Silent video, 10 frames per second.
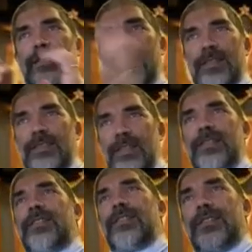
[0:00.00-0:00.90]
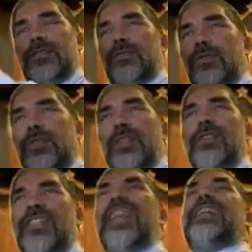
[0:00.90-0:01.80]
does this to
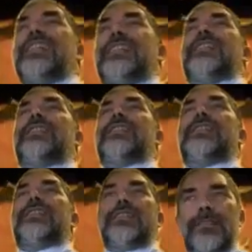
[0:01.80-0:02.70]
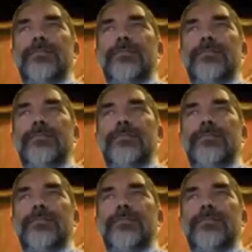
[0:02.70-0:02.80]
these things.